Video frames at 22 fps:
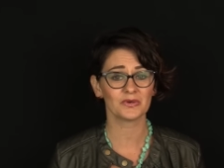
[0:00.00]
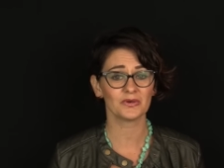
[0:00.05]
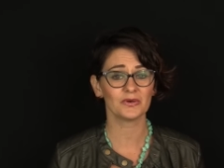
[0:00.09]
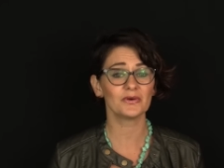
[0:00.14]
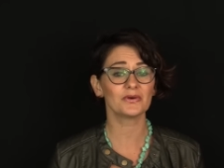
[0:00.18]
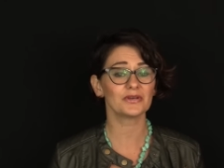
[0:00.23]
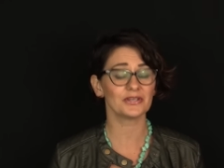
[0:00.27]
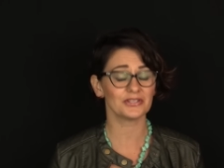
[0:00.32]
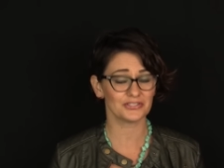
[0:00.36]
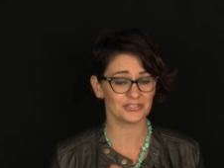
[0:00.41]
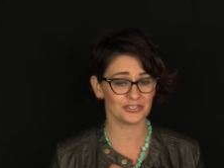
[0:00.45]

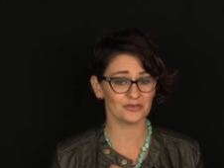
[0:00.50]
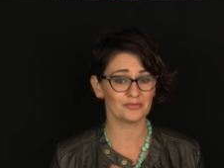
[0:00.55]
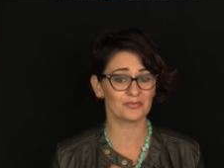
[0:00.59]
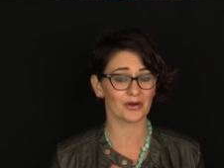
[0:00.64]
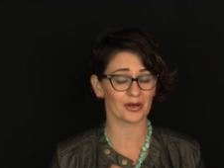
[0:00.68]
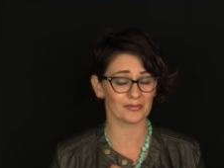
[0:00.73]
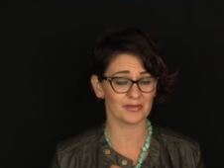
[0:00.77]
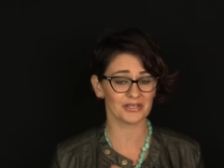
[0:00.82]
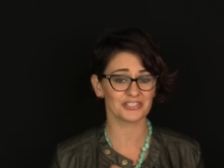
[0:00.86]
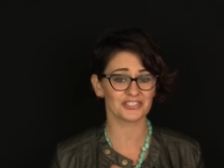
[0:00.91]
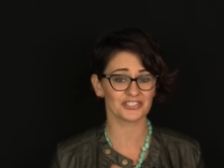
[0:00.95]
who could do
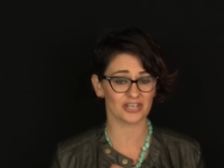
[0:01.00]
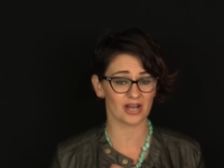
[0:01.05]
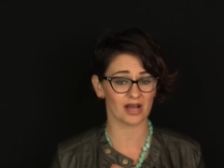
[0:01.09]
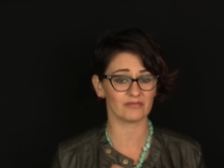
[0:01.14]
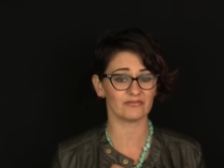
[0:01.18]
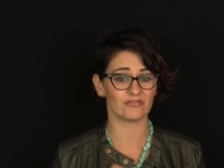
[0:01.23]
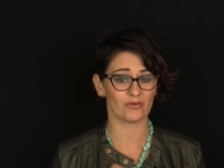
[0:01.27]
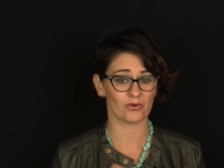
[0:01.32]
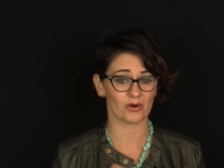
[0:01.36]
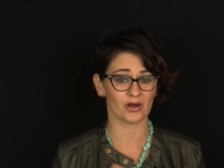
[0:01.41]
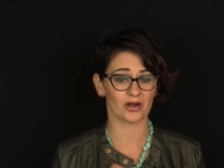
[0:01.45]
Berman's
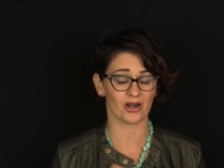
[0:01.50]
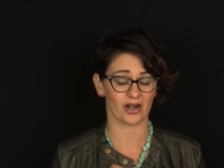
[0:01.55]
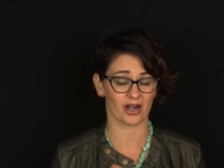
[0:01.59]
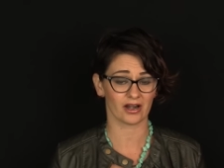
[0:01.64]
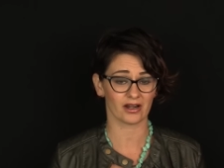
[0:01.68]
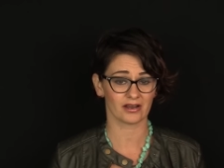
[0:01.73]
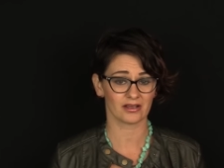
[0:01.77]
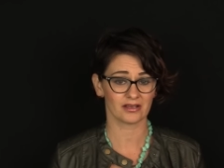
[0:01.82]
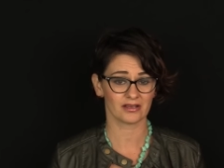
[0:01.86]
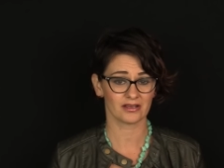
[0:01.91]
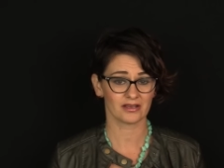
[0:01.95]
job for her.